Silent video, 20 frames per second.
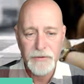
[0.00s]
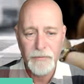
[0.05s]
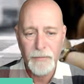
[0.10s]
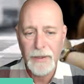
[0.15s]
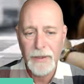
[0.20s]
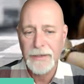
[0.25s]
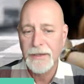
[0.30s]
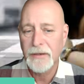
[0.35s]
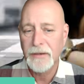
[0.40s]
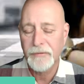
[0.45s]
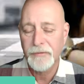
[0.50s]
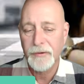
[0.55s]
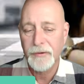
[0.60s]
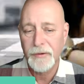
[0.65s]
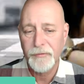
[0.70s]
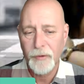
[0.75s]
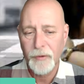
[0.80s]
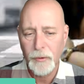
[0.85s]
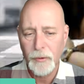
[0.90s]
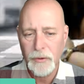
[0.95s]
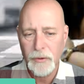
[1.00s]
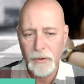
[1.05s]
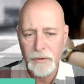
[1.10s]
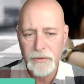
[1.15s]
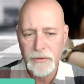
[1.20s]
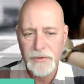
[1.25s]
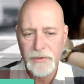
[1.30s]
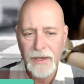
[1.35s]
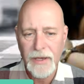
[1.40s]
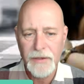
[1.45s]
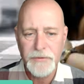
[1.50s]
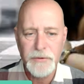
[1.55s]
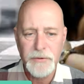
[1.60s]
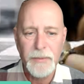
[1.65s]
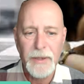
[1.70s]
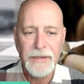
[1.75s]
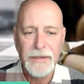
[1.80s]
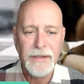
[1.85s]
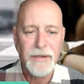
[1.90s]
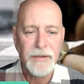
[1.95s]
You may need it for a phone contract. You
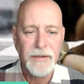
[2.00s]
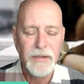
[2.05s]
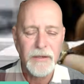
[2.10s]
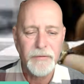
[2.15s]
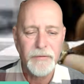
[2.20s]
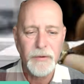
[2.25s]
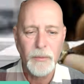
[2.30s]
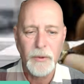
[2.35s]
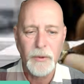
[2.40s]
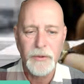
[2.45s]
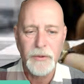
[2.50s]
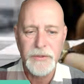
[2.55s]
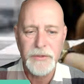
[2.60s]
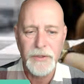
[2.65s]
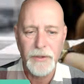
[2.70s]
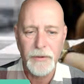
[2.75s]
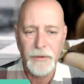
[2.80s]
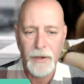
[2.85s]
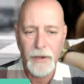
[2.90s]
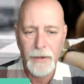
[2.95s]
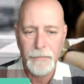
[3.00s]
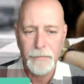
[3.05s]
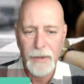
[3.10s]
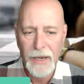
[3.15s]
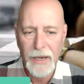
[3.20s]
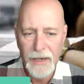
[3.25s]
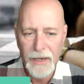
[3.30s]
may need it if you want to buy a